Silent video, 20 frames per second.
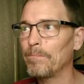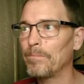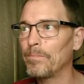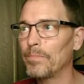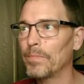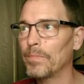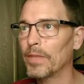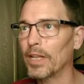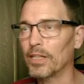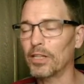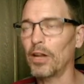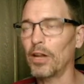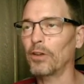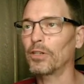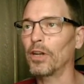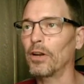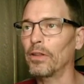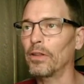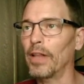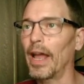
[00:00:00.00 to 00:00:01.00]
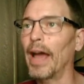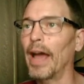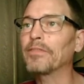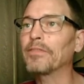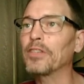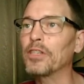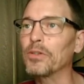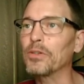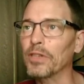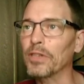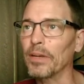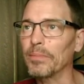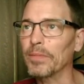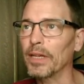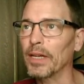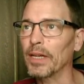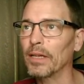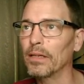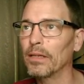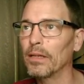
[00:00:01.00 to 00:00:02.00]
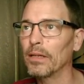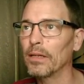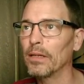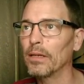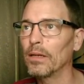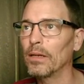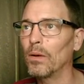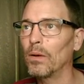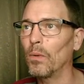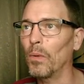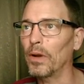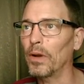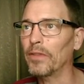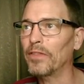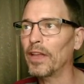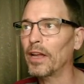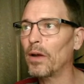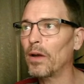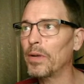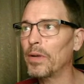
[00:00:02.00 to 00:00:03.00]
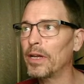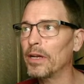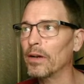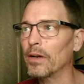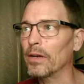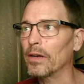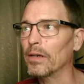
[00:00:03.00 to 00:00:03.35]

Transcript: It's their turn. They have to do something. What if they go here?